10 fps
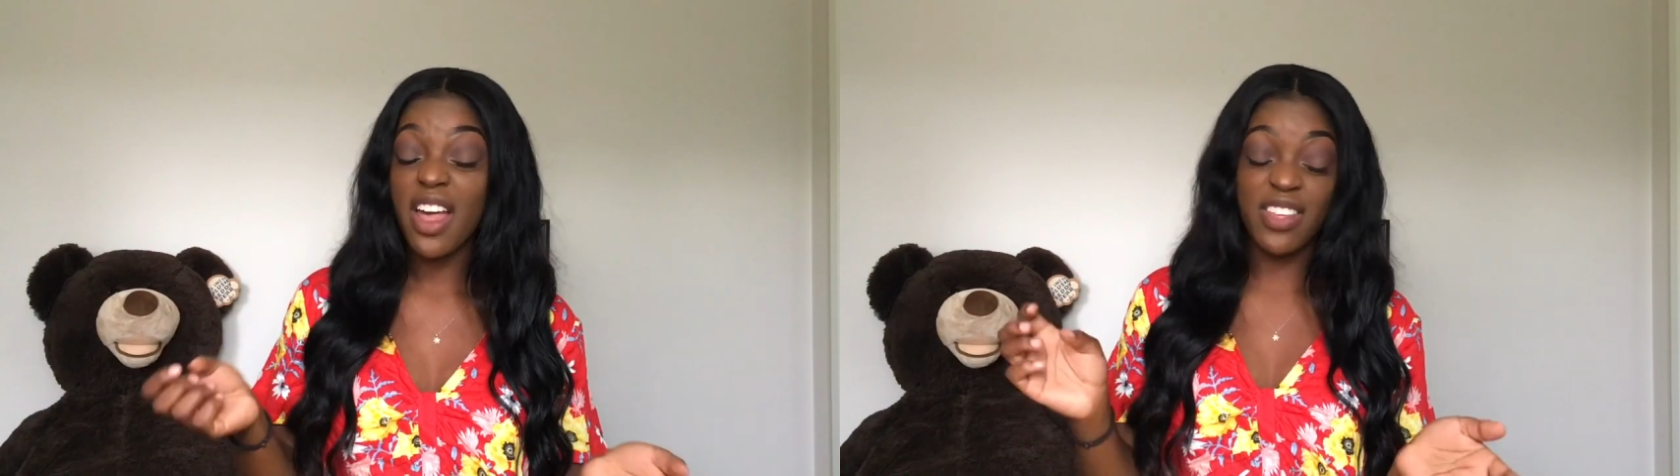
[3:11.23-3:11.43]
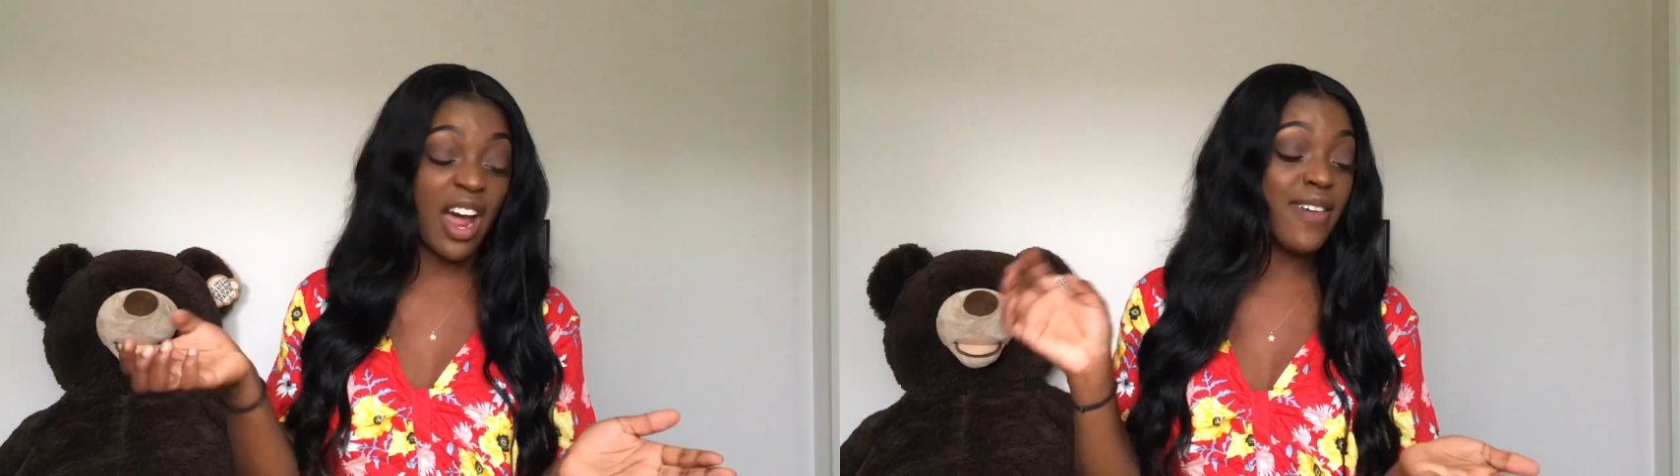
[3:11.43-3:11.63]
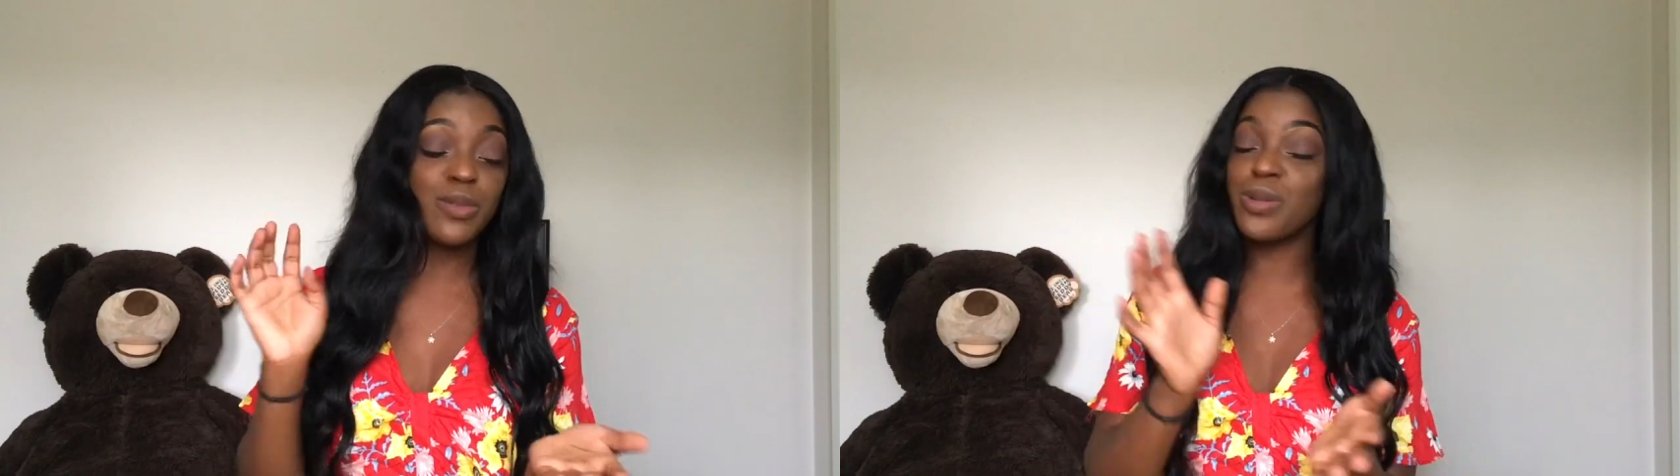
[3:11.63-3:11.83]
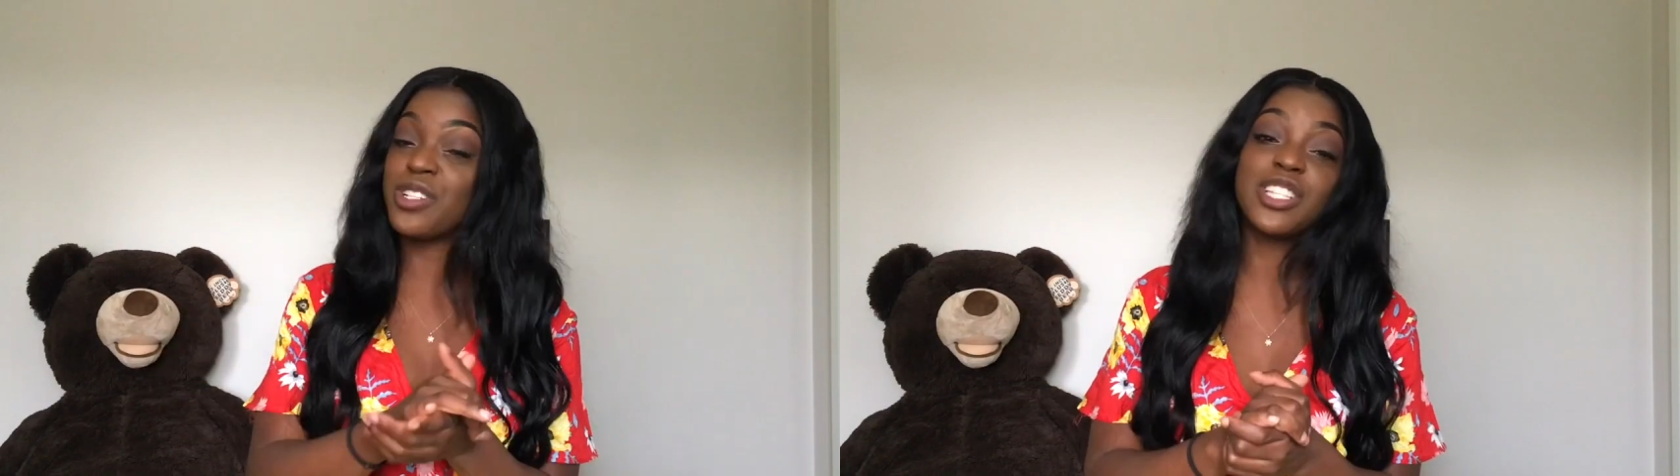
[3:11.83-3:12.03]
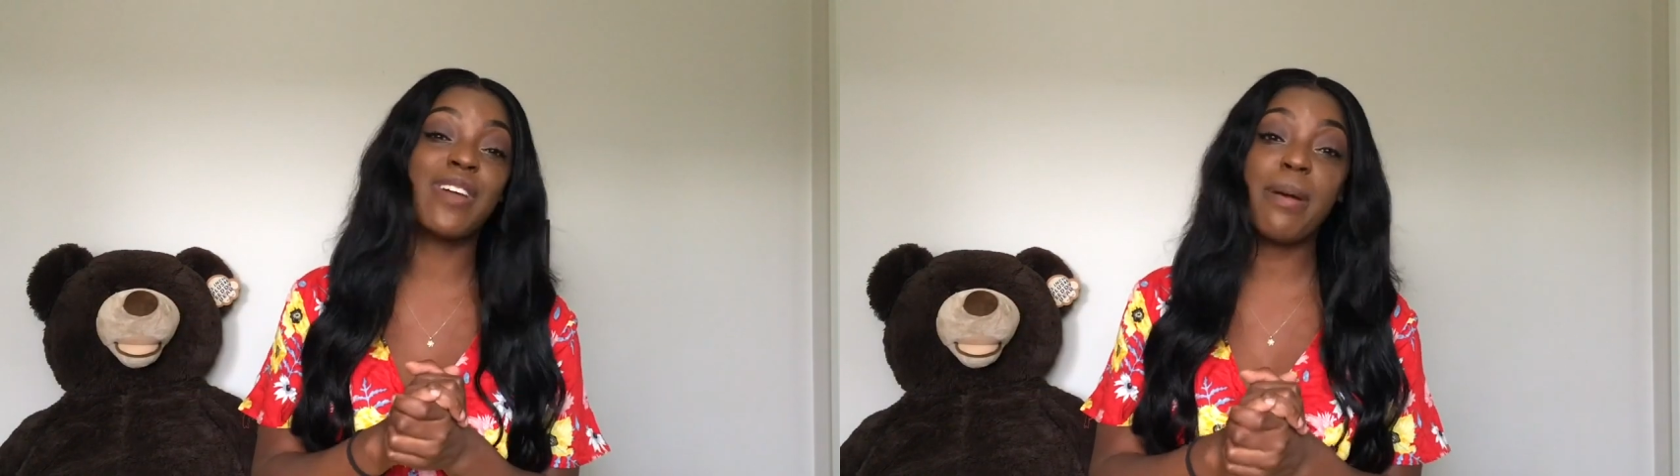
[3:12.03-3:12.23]
Then afterwards he
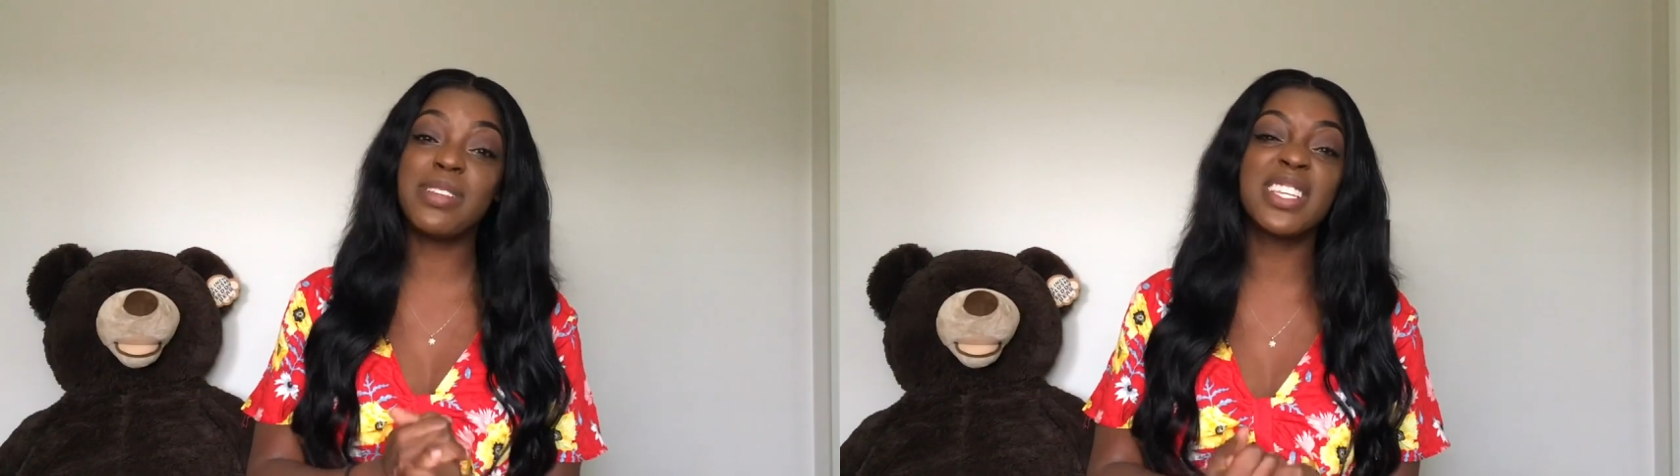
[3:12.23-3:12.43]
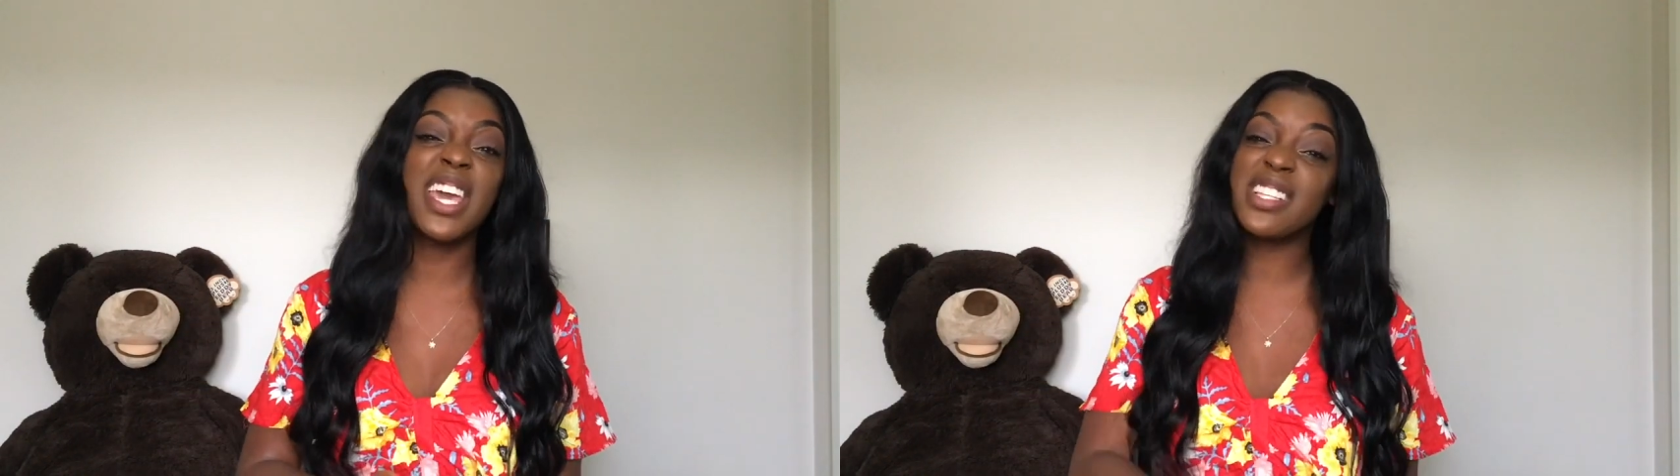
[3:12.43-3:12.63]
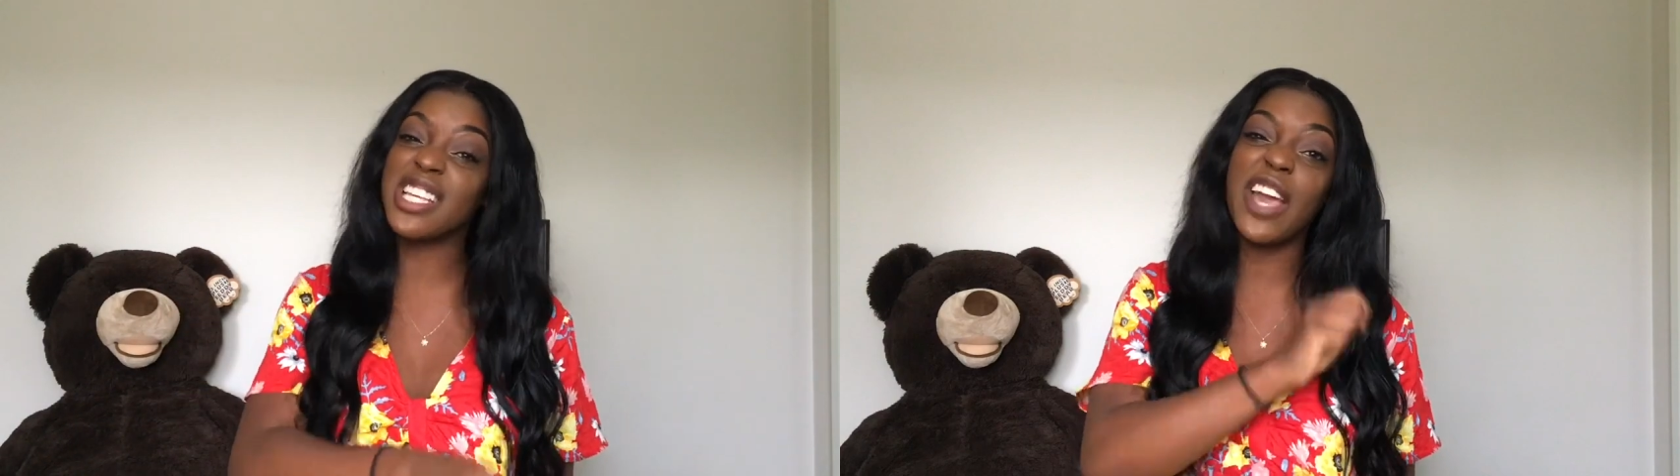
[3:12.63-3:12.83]
just grabbed his keys and